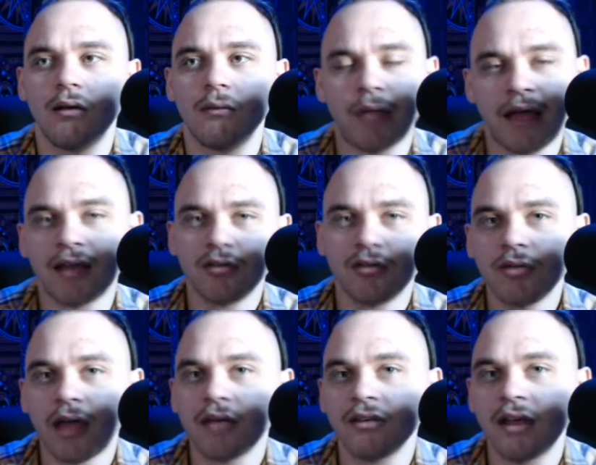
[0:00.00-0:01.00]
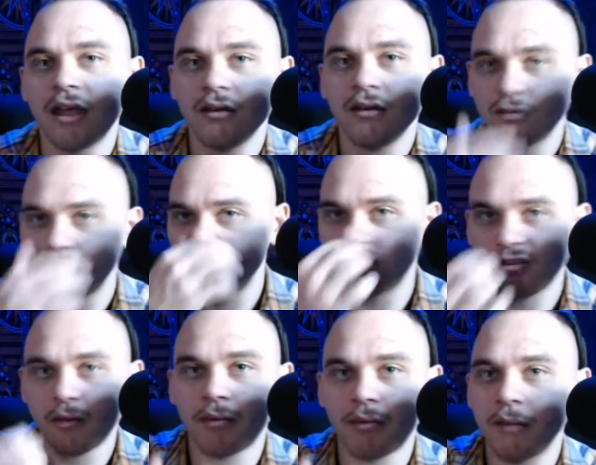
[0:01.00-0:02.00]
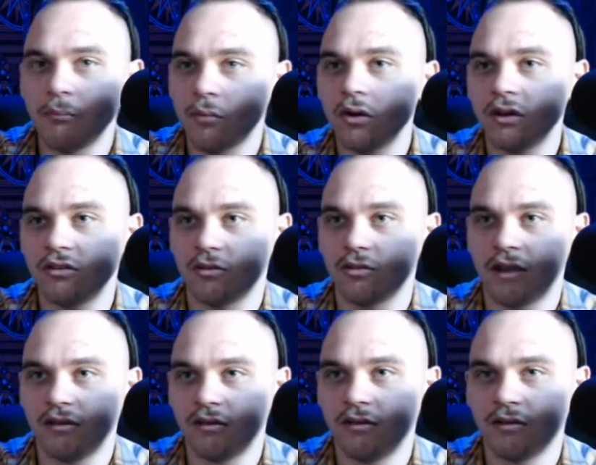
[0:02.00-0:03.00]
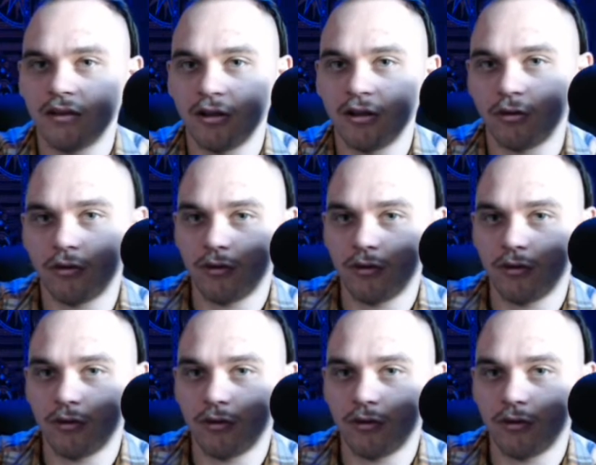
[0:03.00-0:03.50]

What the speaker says: Back in 2008, during the subprime mortgage crisis, and the...